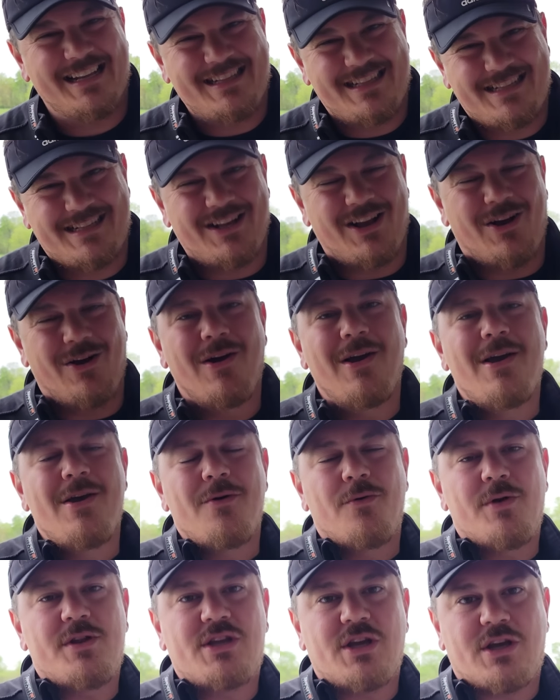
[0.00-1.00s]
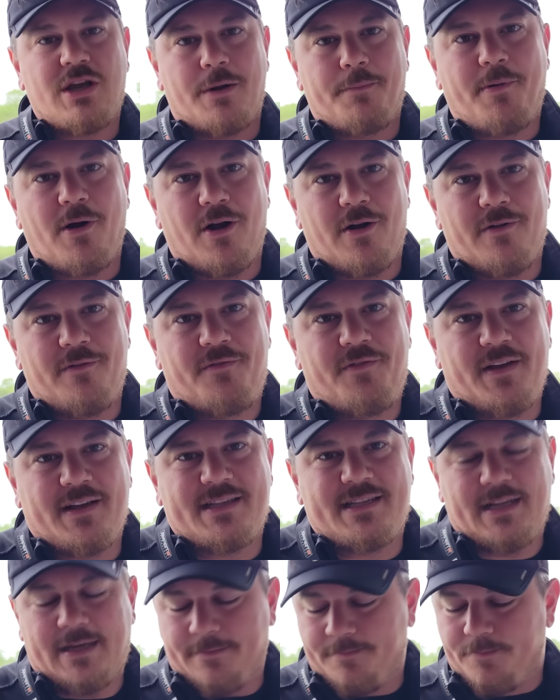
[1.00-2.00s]
so we took it apart and
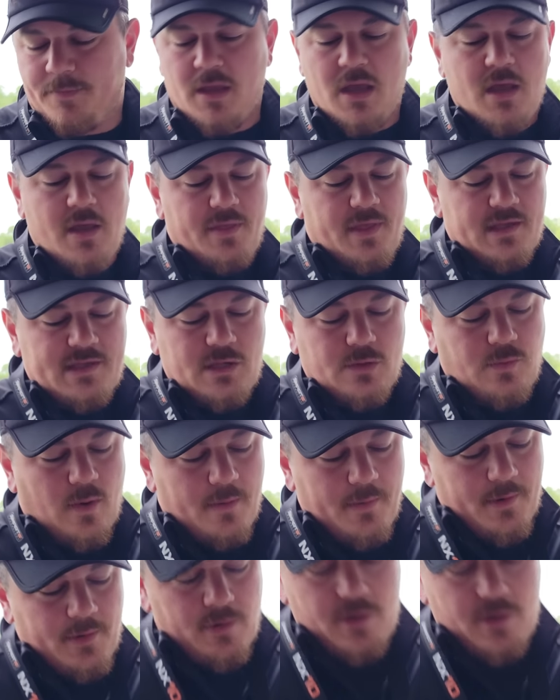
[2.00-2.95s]
fixed it. This is what we were